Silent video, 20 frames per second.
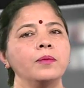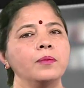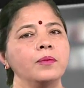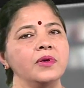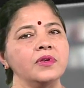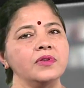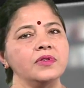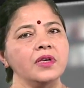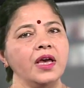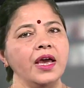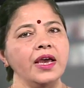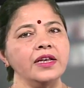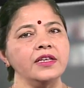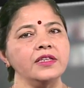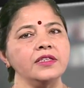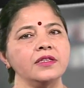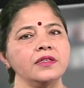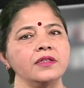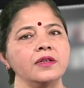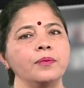
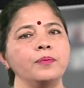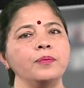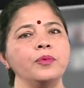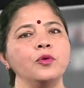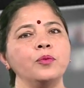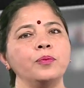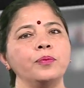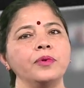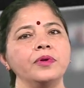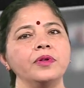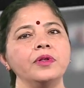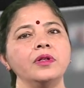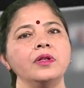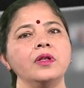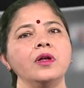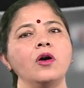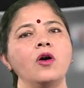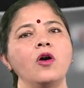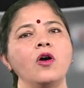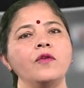Besides the people
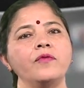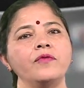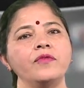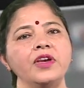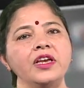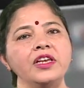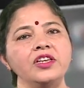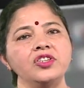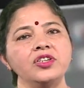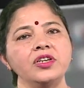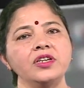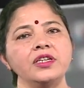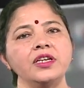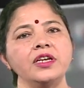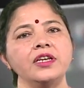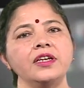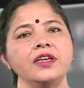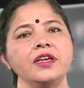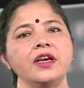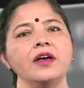of ancient
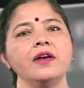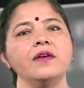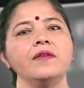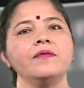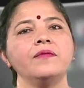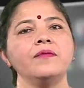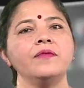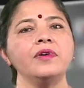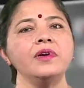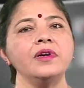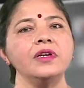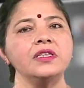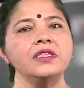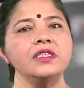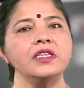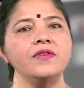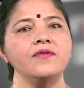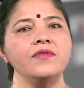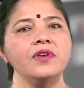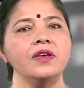India were
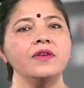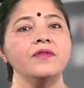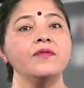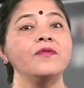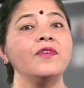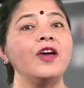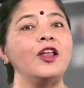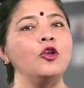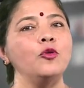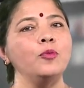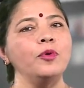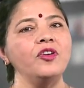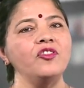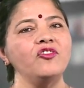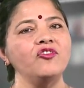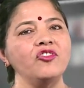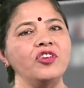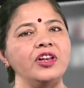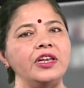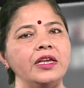receiving valuable
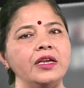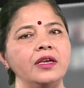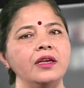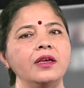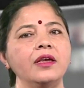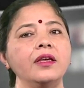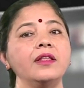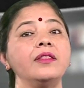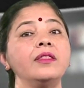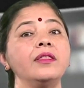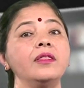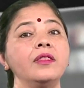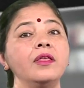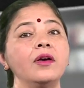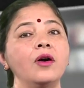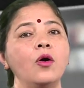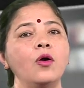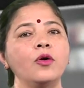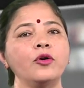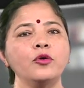training in
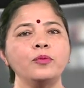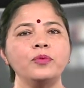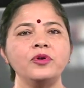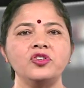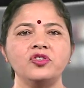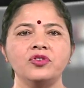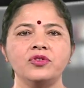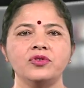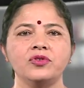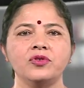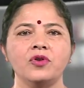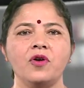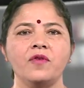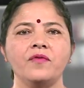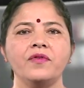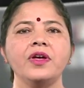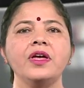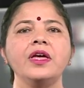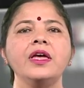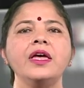the occupations of